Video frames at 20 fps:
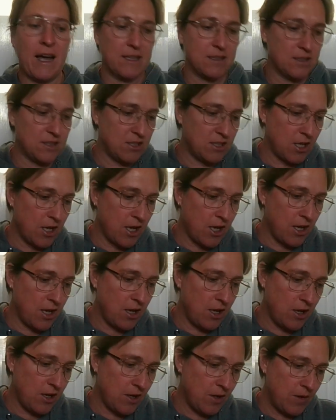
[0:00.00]
Right,
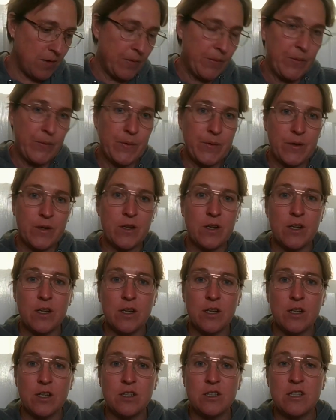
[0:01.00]
so
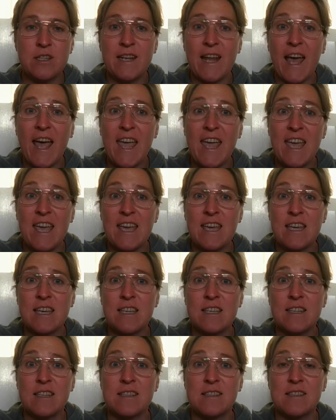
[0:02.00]
today
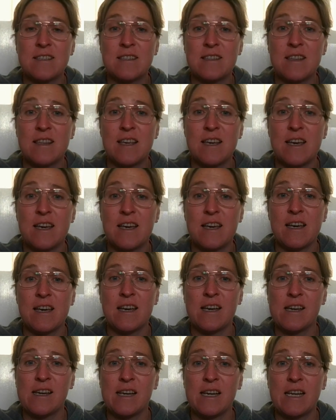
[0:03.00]
is
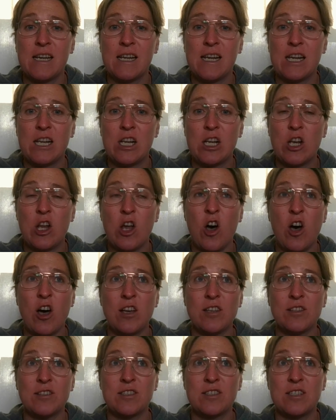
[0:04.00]
the
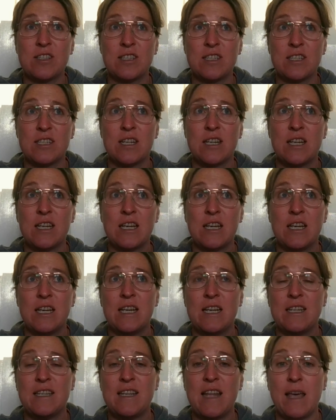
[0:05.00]
last
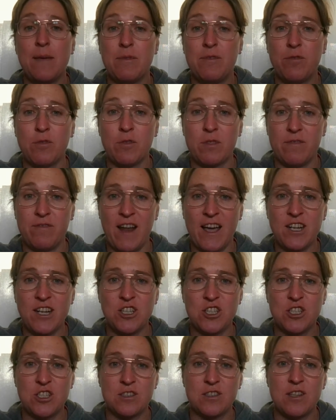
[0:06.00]
day before the
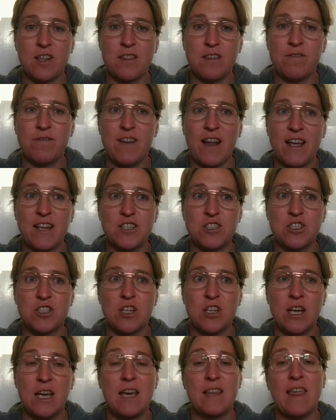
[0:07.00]
flush. So
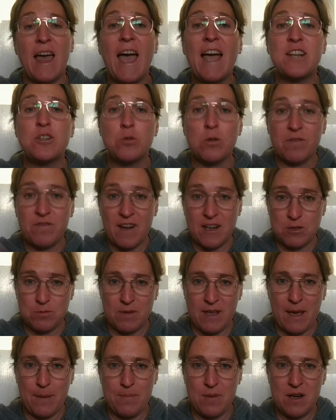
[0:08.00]
the actual flush
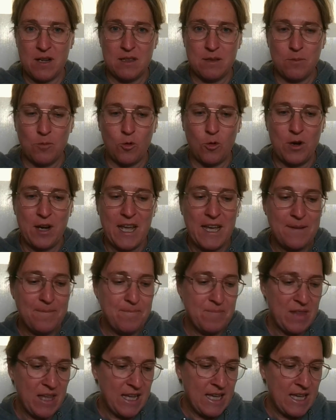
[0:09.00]
will happen in the morning.